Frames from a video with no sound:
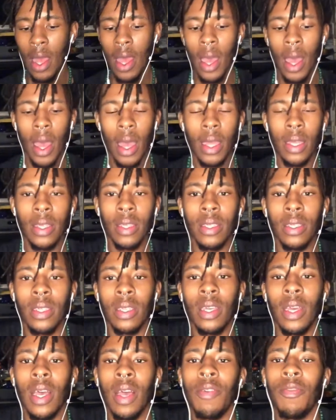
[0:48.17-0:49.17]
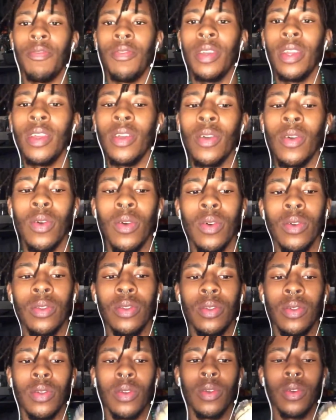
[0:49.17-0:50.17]
And I'm feeling called
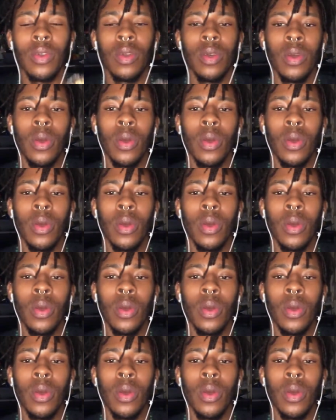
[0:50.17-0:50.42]
to